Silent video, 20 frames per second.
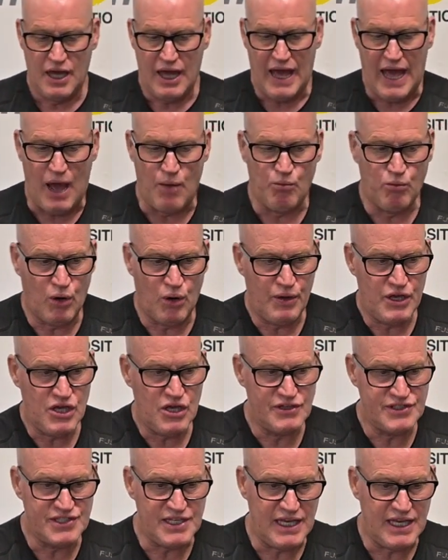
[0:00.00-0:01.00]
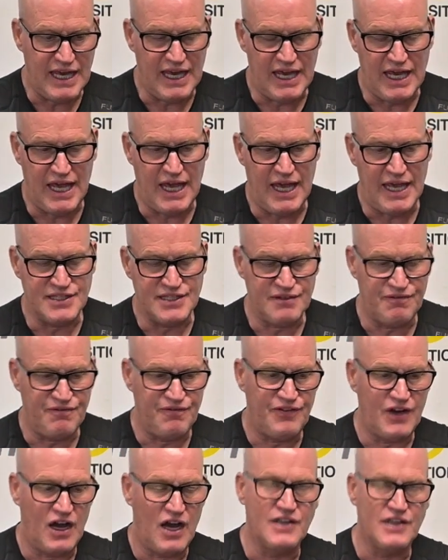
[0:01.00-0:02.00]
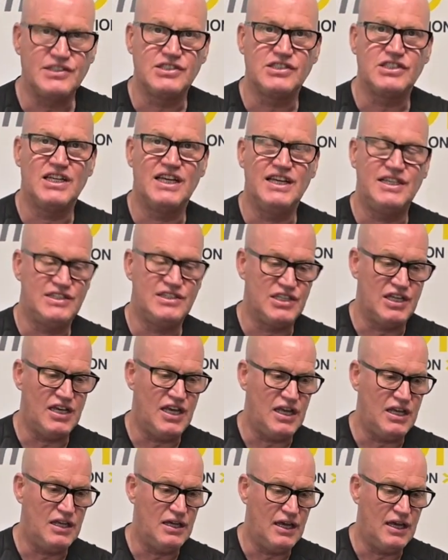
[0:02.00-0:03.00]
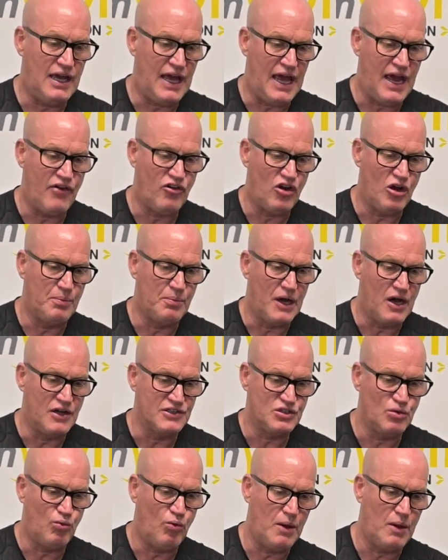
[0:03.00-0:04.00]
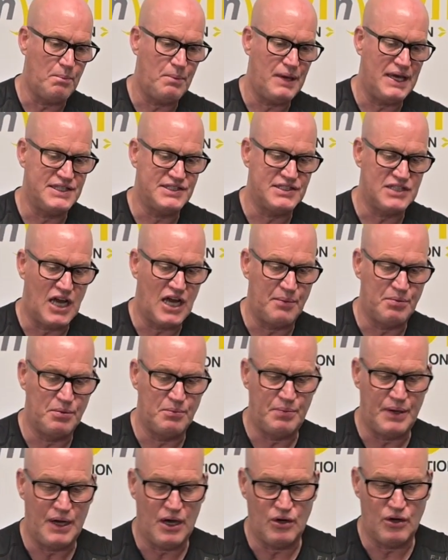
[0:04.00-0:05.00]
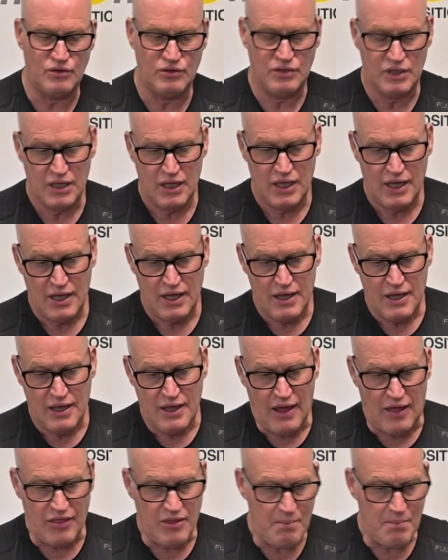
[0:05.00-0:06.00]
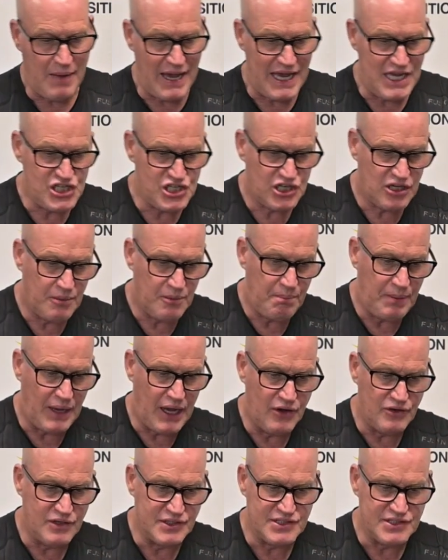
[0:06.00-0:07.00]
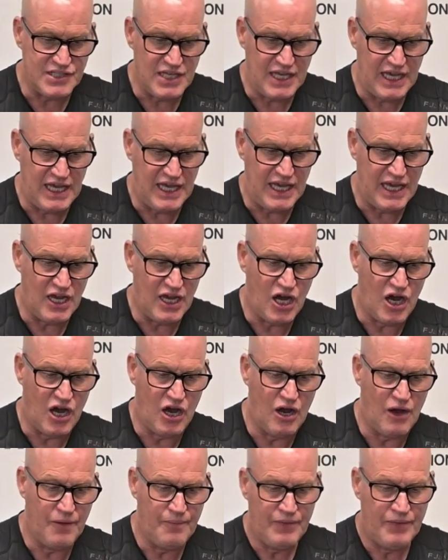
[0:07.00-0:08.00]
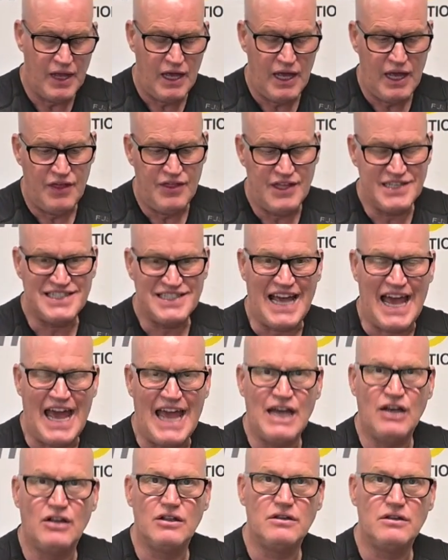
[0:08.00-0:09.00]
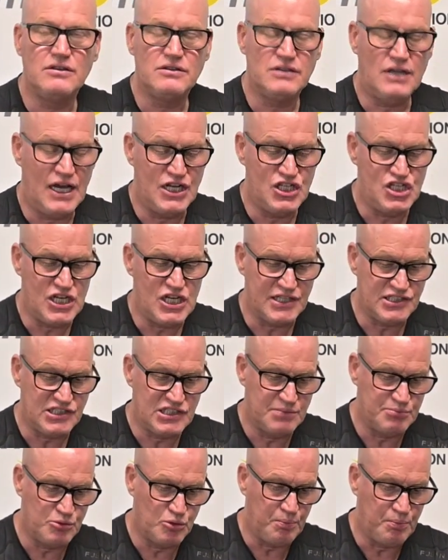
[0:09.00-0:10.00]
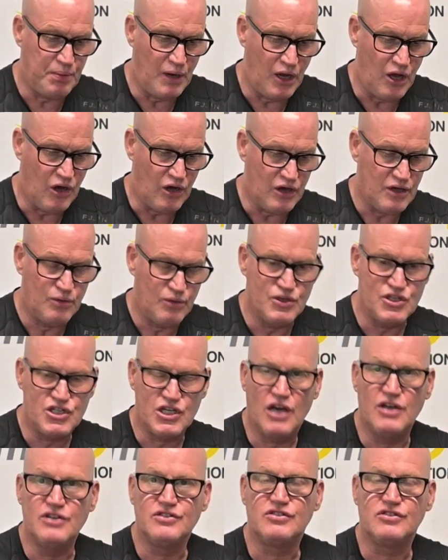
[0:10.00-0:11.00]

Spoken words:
And what we're using here is a fast TT Aerobar, so one-piece cup and pole. And the major components here are this angle adjustable block, which goes